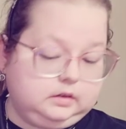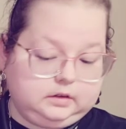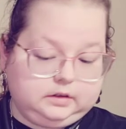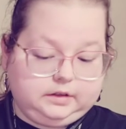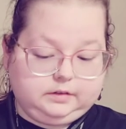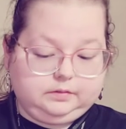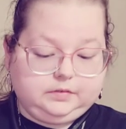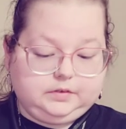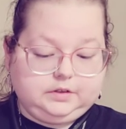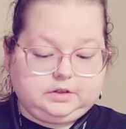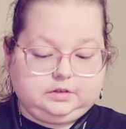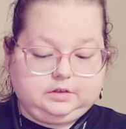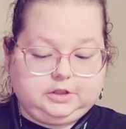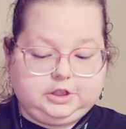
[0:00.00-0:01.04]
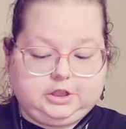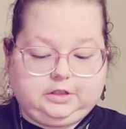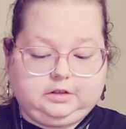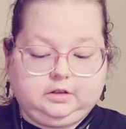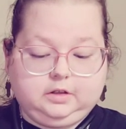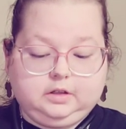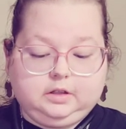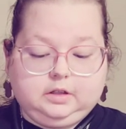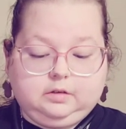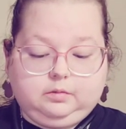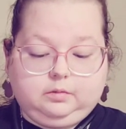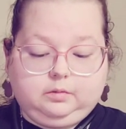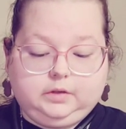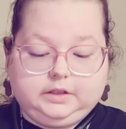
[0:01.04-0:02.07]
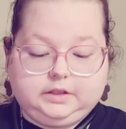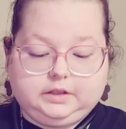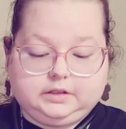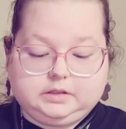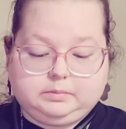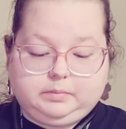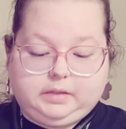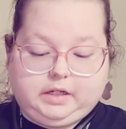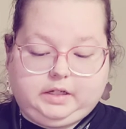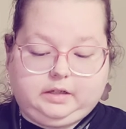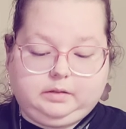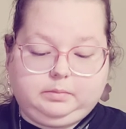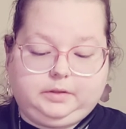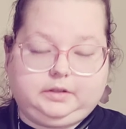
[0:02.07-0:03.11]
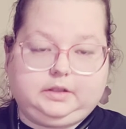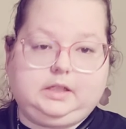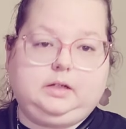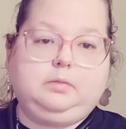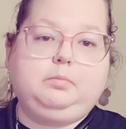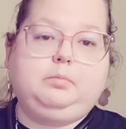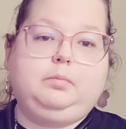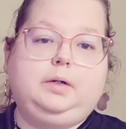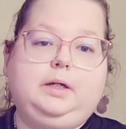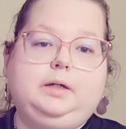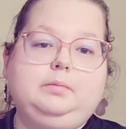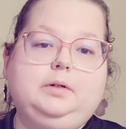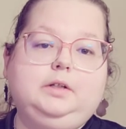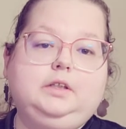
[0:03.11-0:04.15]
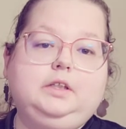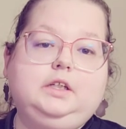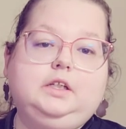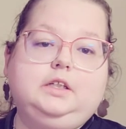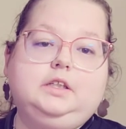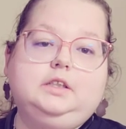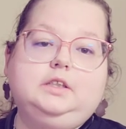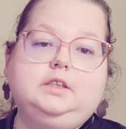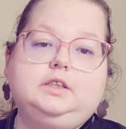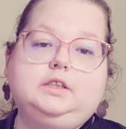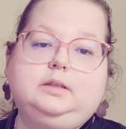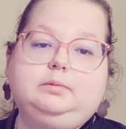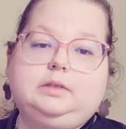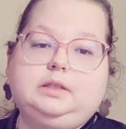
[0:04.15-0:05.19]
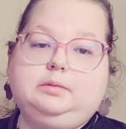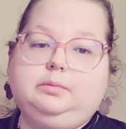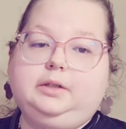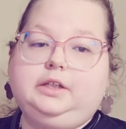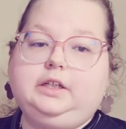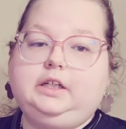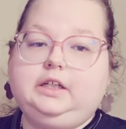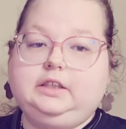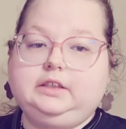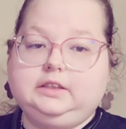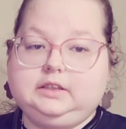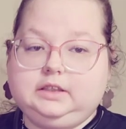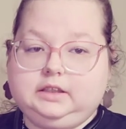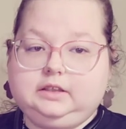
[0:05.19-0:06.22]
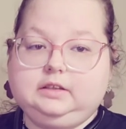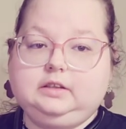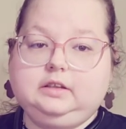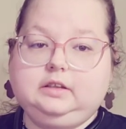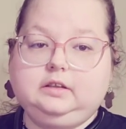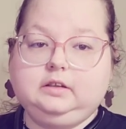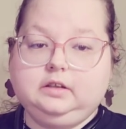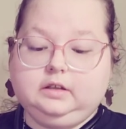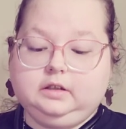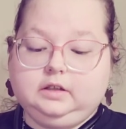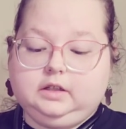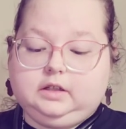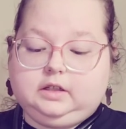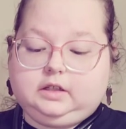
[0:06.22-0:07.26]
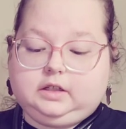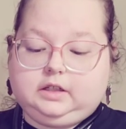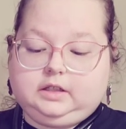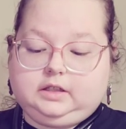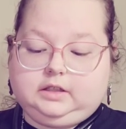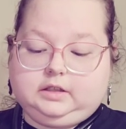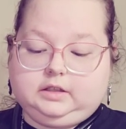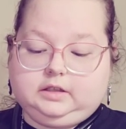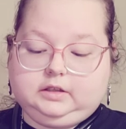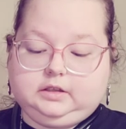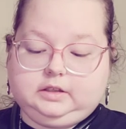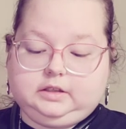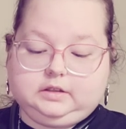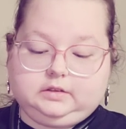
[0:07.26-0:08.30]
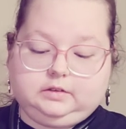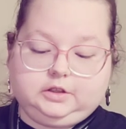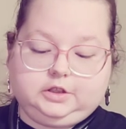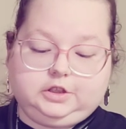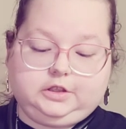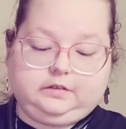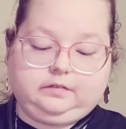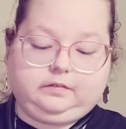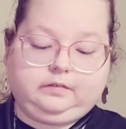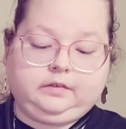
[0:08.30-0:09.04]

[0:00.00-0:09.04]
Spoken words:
Alright, first question. When is my birthday? My birthday is September 18th. And next question.